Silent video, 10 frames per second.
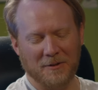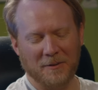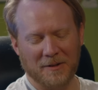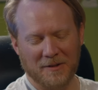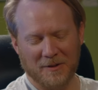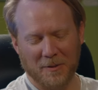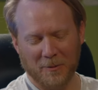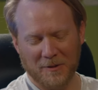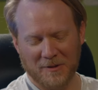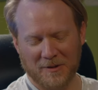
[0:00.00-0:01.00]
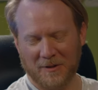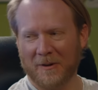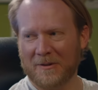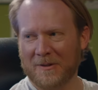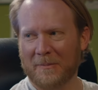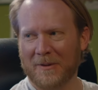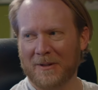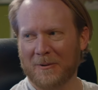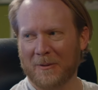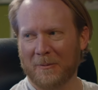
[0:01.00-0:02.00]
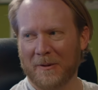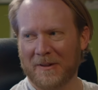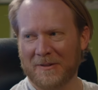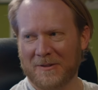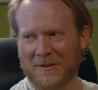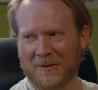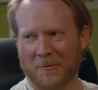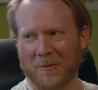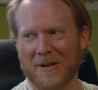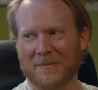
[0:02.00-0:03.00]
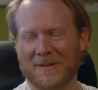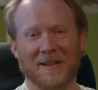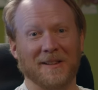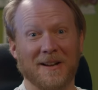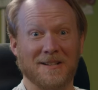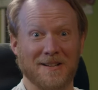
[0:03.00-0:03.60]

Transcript: soon as someone starts something, you're the one that screams it like,